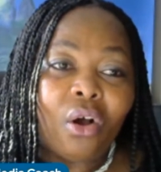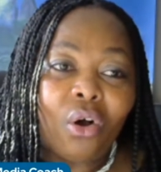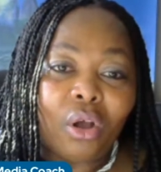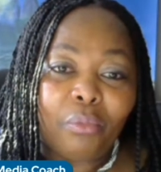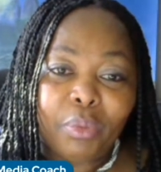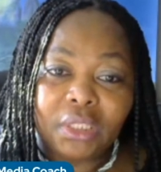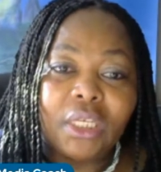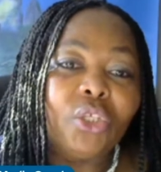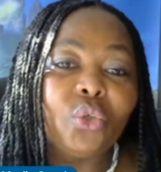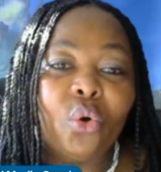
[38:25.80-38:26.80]
or a
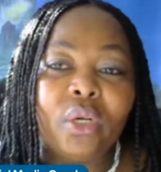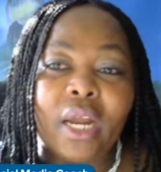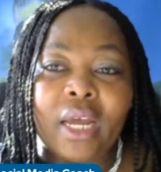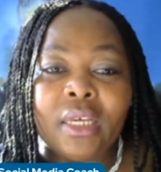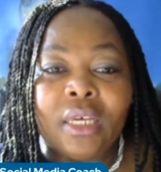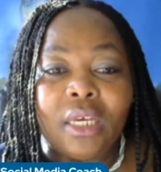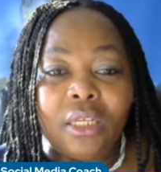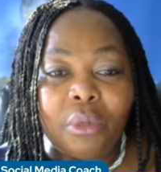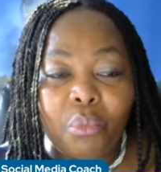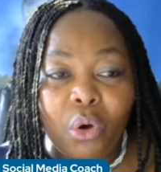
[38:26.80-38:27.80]
business owner,
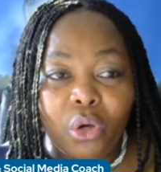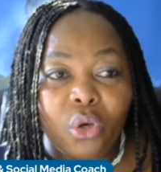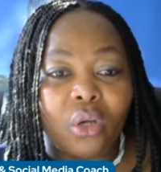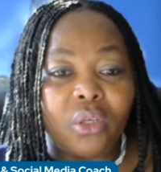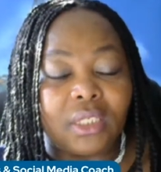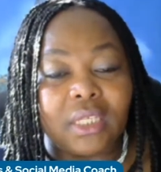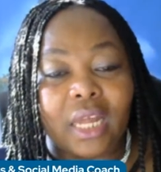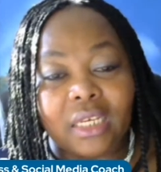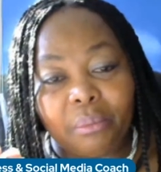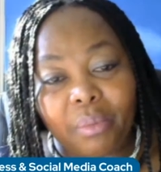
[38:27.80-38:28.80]
the more you
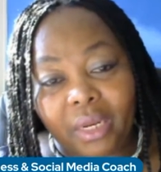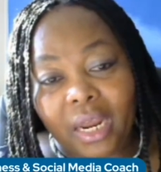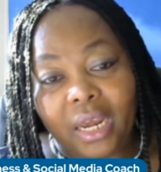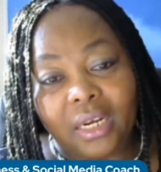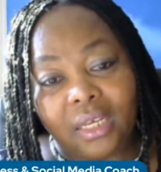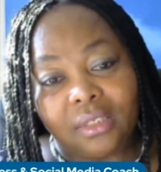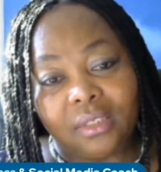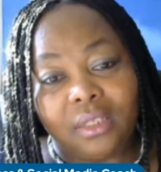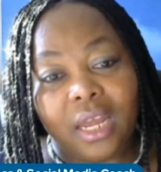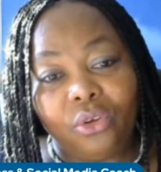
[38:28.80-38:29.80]
understand, the better it
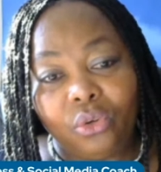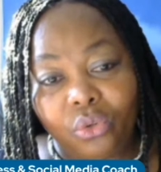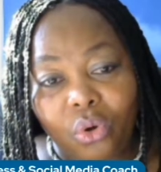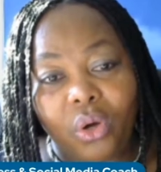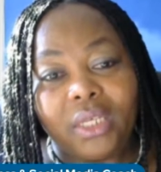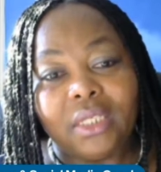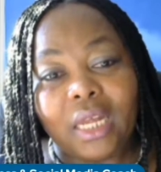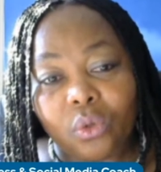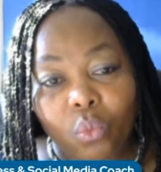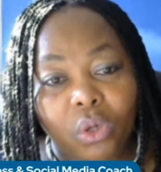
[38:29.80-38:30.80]
is. Then you know
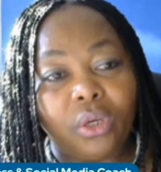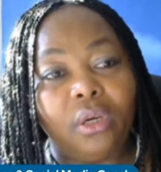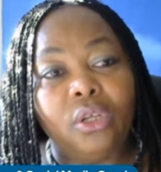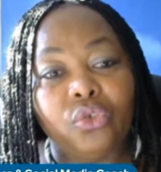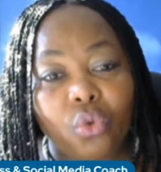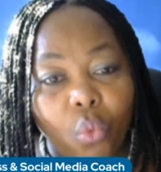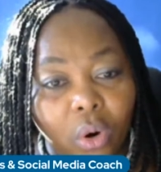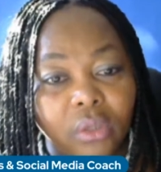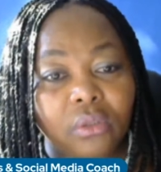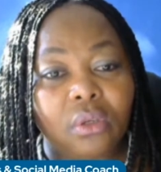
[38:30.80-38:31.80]
exactly what it is you
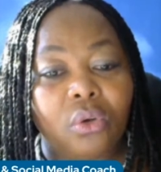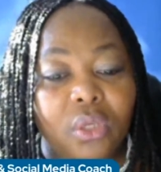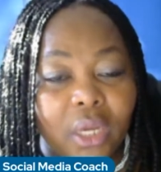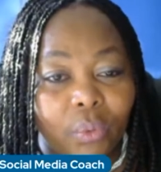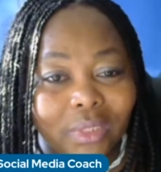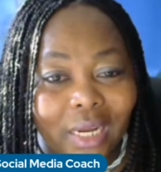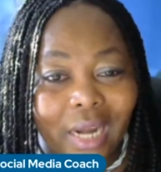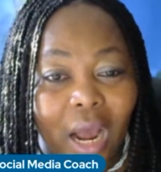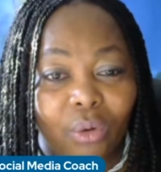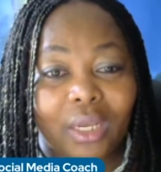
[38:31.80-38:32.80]
want. You go there with
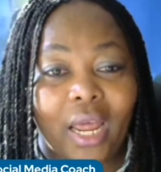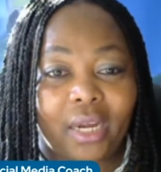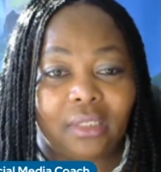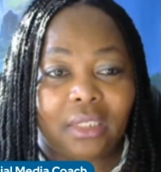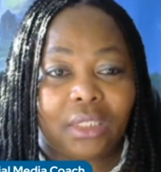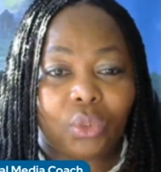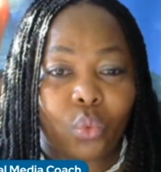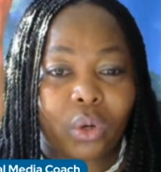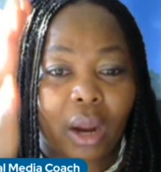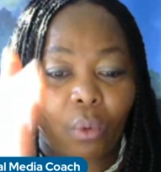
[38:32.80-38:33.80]
an outline. This
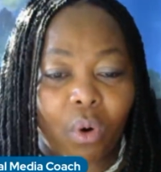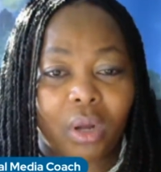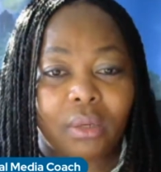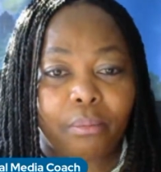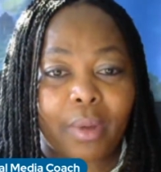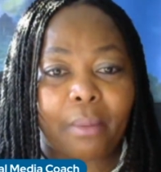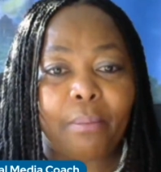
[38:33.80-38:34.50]
is what I want,